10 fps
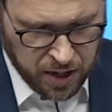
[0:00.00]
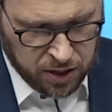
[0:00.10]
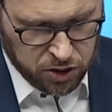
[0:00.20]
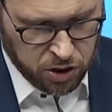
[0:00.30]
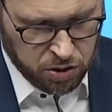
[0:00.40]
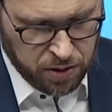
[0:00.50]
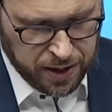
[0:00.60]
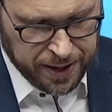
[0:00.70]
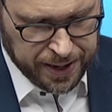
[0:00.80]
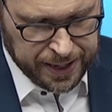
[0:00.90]
So
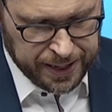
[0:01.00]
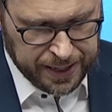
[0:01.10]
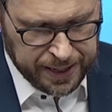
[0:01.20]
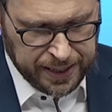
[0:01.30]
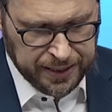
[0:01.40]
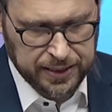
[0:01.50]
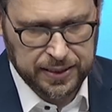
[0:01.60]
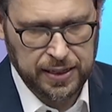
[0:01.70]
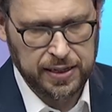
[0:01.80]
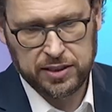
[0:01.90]
let's
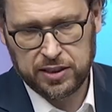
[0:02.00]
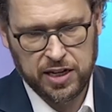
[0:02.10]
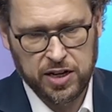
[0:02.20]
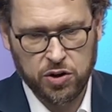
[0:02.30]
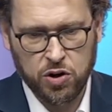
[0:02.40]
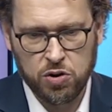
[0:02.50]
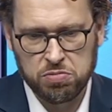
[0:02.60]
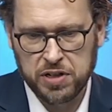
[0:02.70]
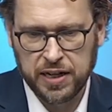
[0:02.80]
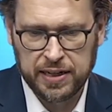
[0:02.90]

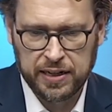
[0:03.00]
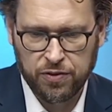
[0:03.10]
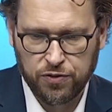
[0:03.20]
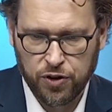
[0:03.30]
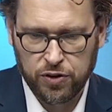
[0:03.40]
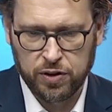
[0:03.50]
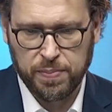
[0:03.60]
dig a little further.